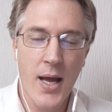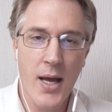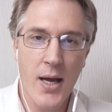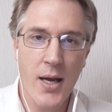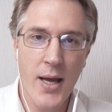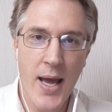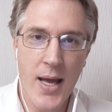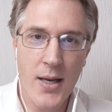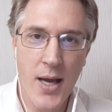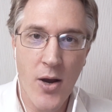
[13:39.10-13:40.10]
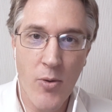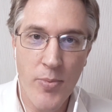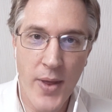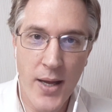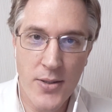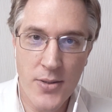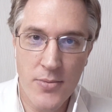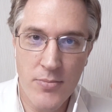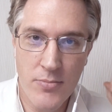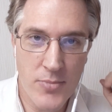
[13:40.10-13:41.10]
And I hope that
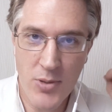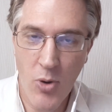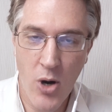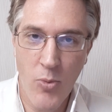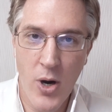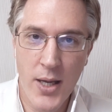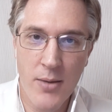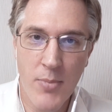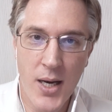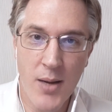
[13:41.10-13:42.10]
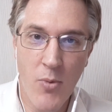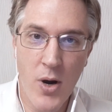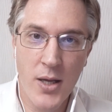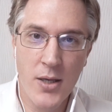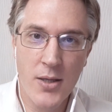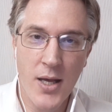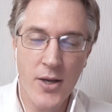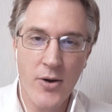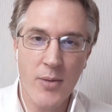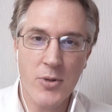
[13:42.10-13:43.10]
tomorrow morning, Monday morning, that
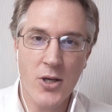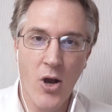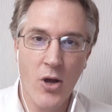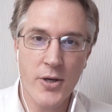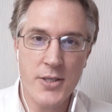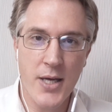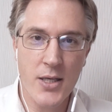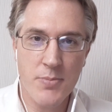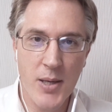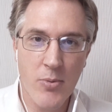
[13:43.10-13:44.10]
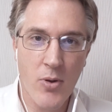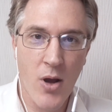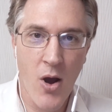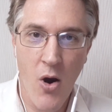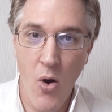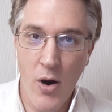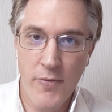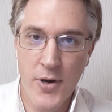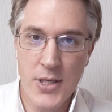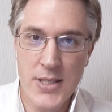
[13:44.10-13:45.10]
you're able to call your salespeople, or if
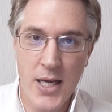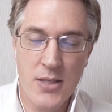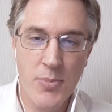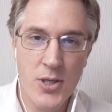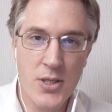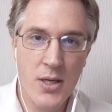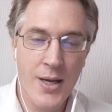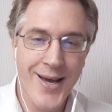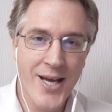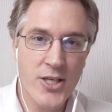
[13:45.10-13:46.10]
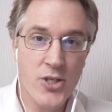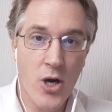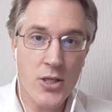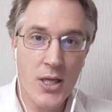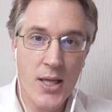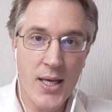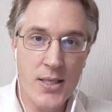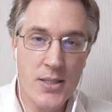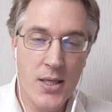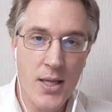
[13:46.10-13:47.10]
you're a salesperson, start to
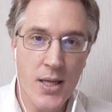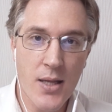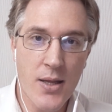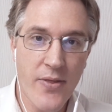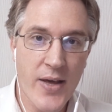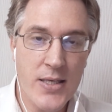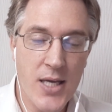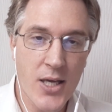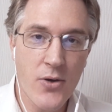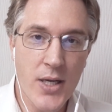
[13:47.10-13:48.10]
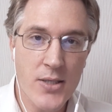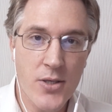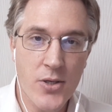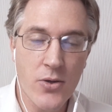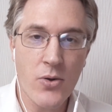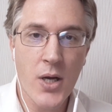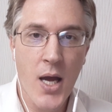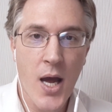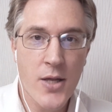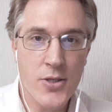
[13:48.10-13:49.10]
list the things that you need to do
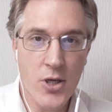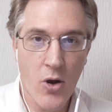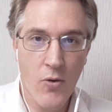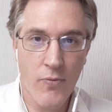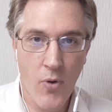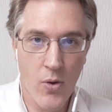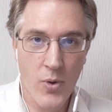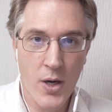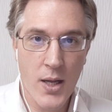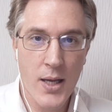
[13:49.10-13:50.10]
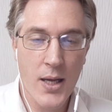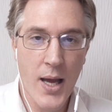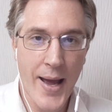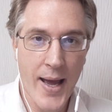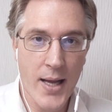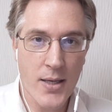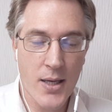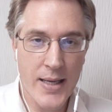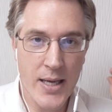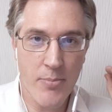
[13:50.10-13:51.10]
to go forward and
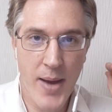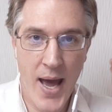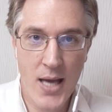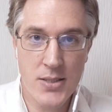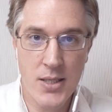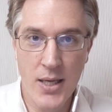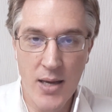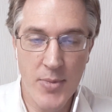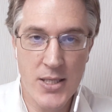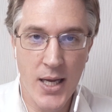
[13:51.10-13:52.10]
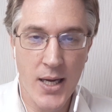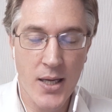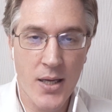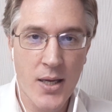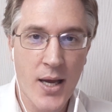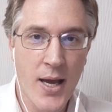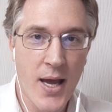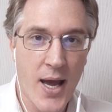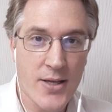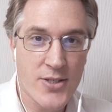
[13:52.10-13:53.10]
get past imitating
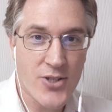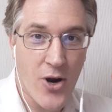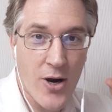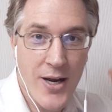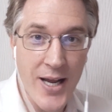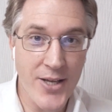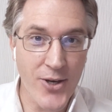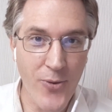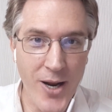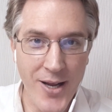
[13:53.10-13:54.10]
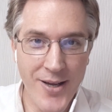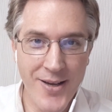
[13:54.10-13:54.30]
and start integrating.